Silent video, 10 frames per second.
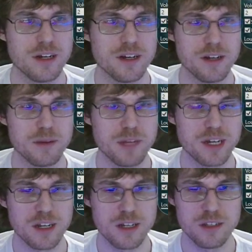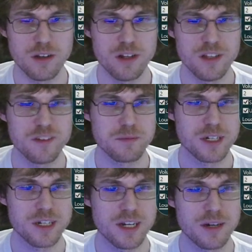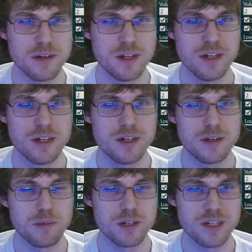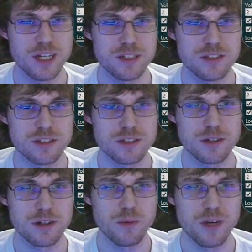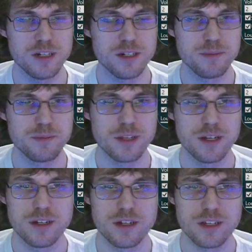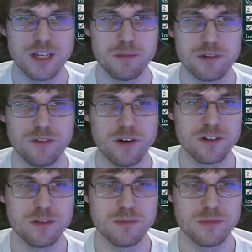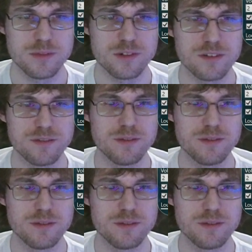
I'm not going to get into all of them right now, but yeah, it's just a way to keep your volume sort of